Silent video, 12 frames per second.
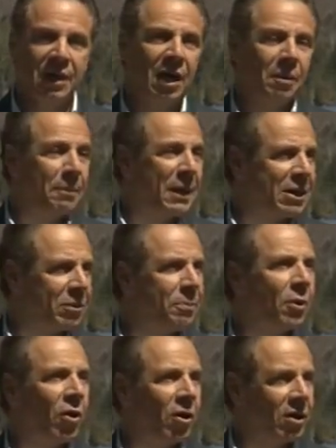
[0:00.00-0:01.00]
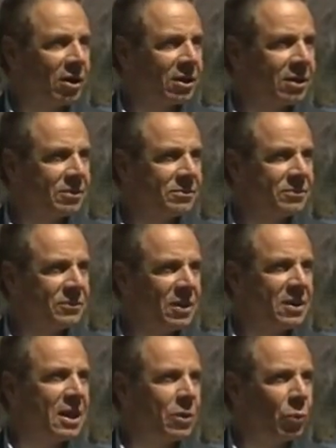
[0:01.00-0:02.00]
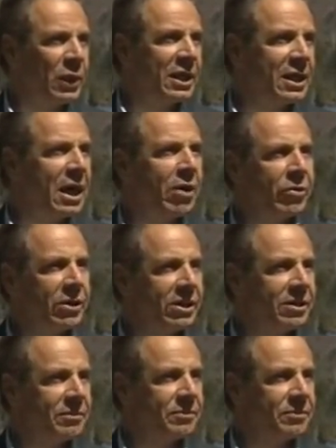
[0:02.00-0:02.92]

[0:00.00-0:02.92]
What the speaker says: a better park than we inherited.